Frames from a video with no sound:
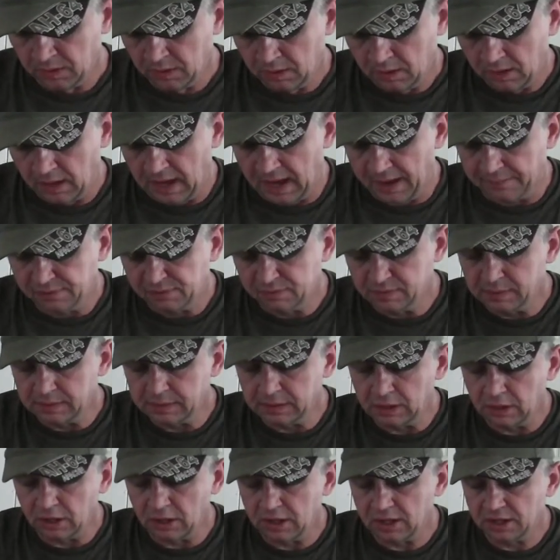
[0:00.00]
abdomen
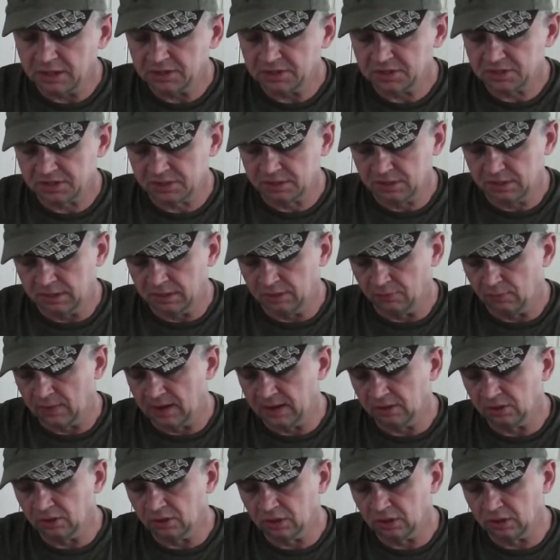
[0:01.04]
gauze and
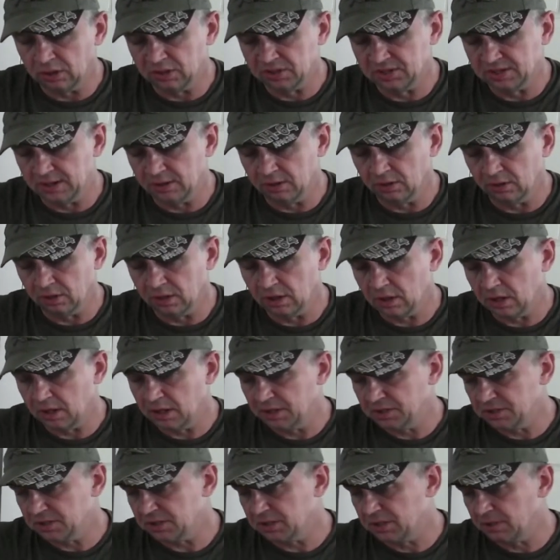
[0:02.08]
regular sterile
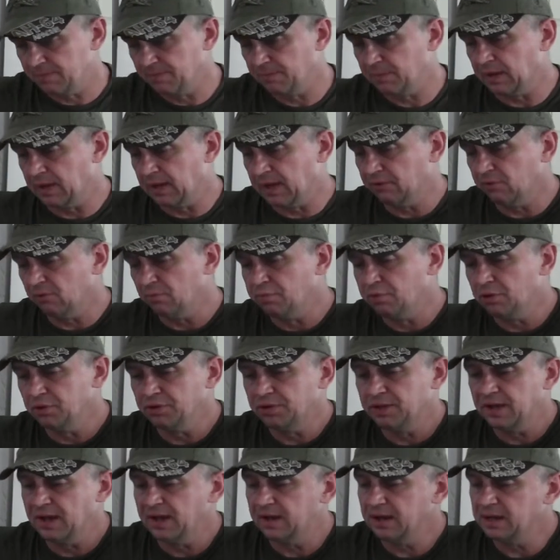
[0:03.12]
gauze. I will put
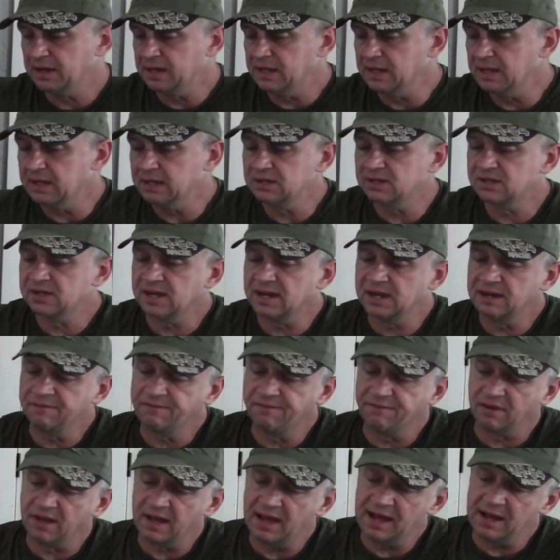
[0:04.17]
that on the inside
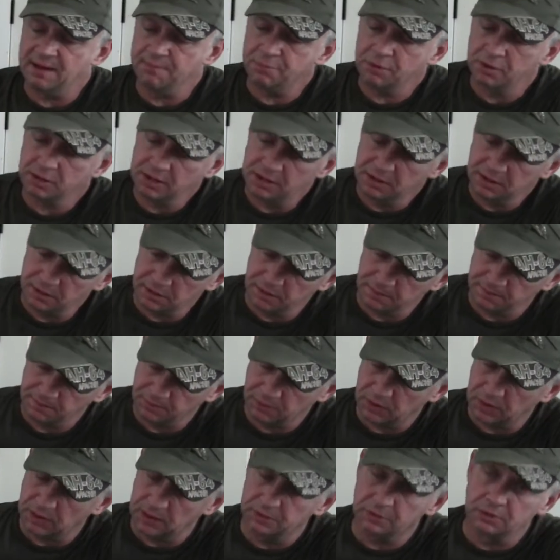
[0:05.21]
flap here
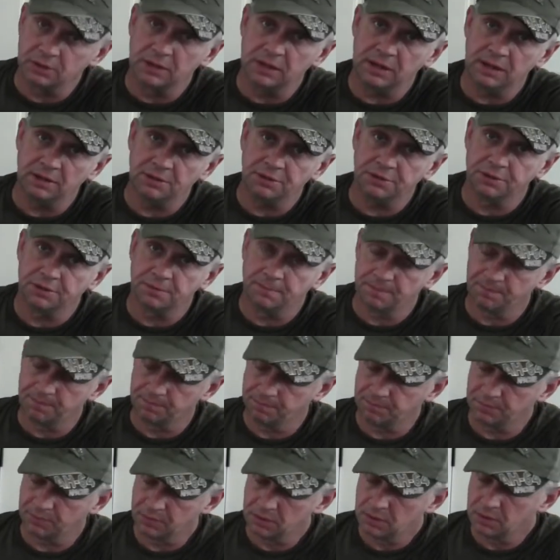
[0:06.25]
underneath.
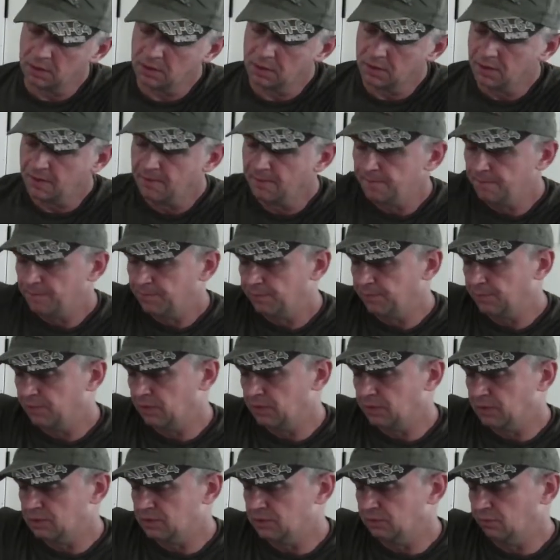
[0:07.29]

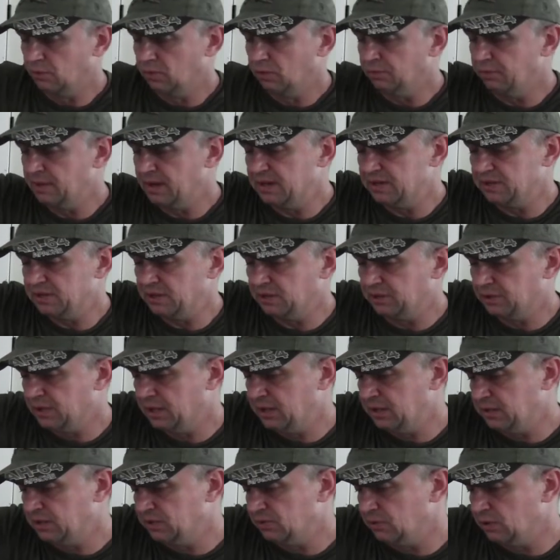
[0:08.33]
Some real basic
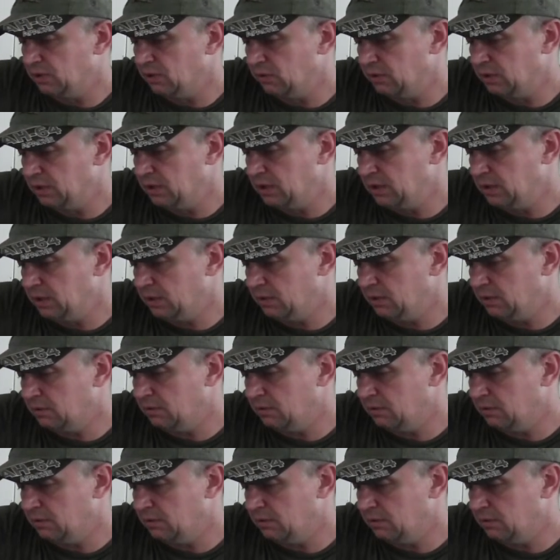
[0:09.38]
things will go in here.